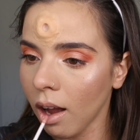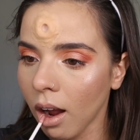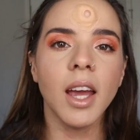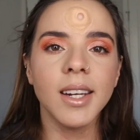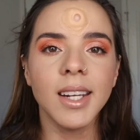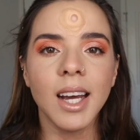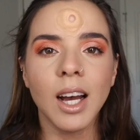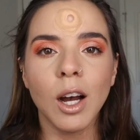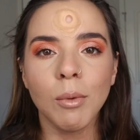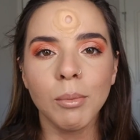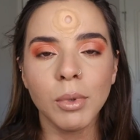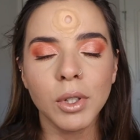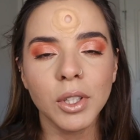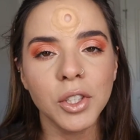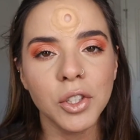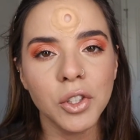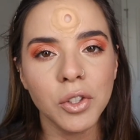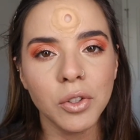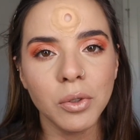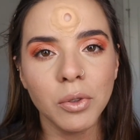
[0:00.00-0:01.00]
And now I'm going
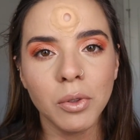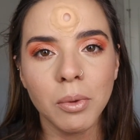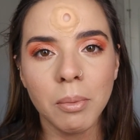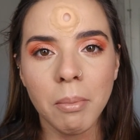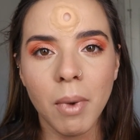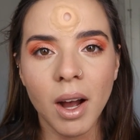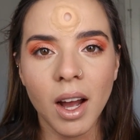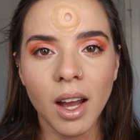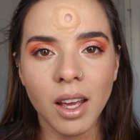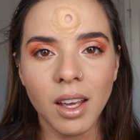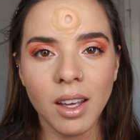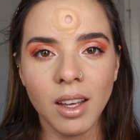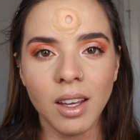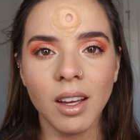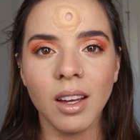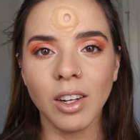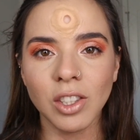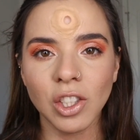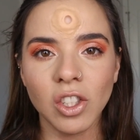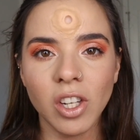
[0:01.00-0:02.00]
to do my
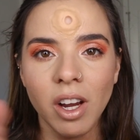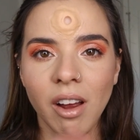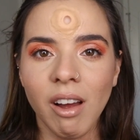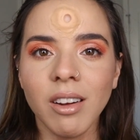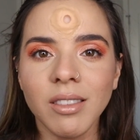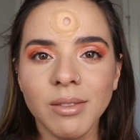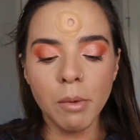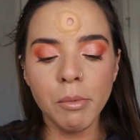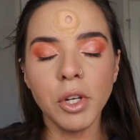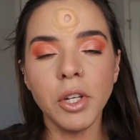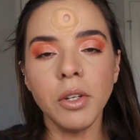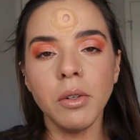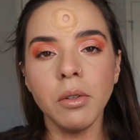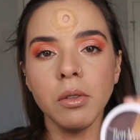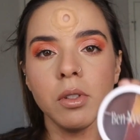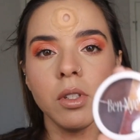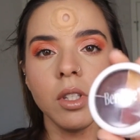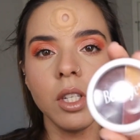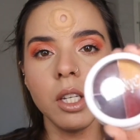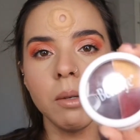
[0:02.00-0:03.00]
Gunshot. I'm going to
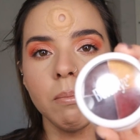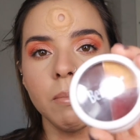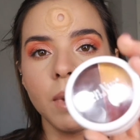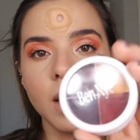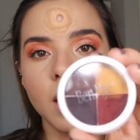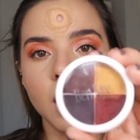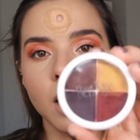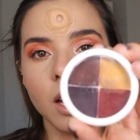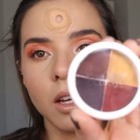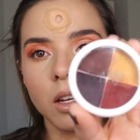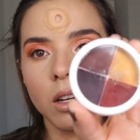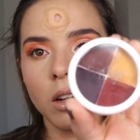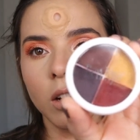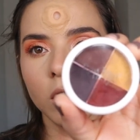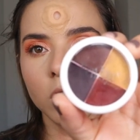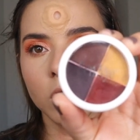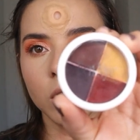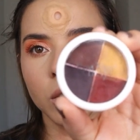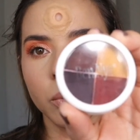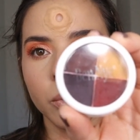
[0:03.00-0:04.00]
use the Ben Nye
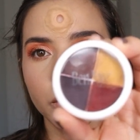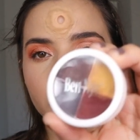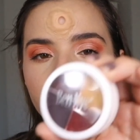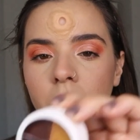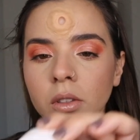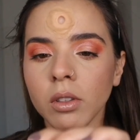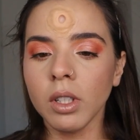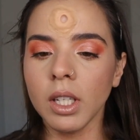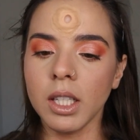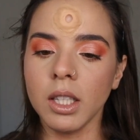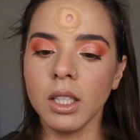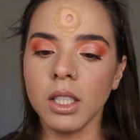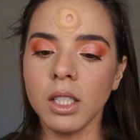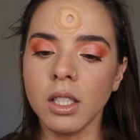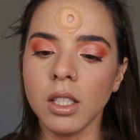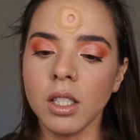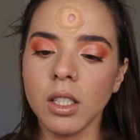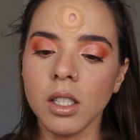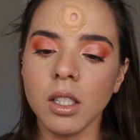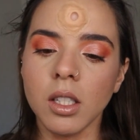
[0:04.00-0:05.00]
Color Wheel, and
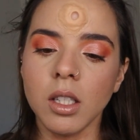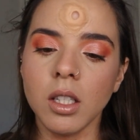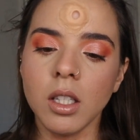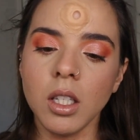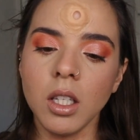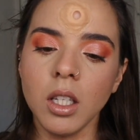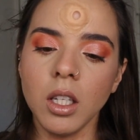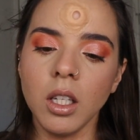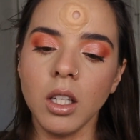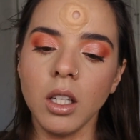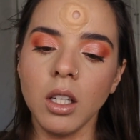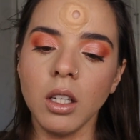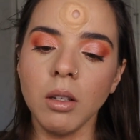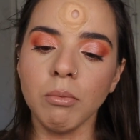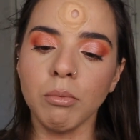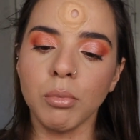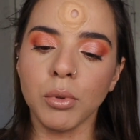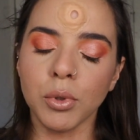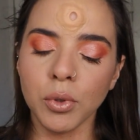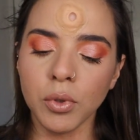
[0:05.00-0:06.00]
this is the
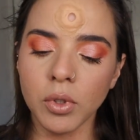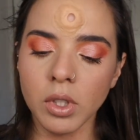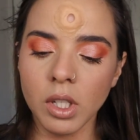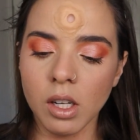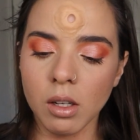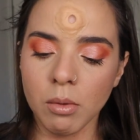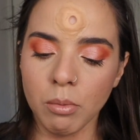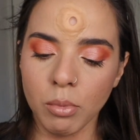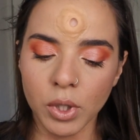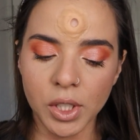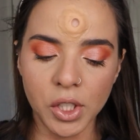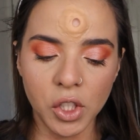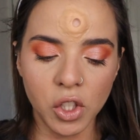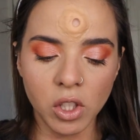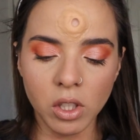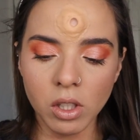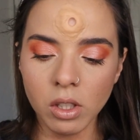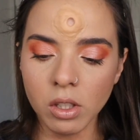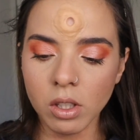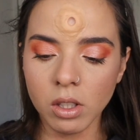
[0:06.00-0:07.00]
Bruise and
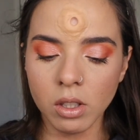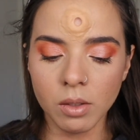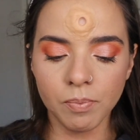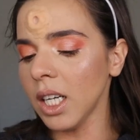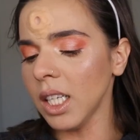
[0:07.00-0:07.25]
Abrasions.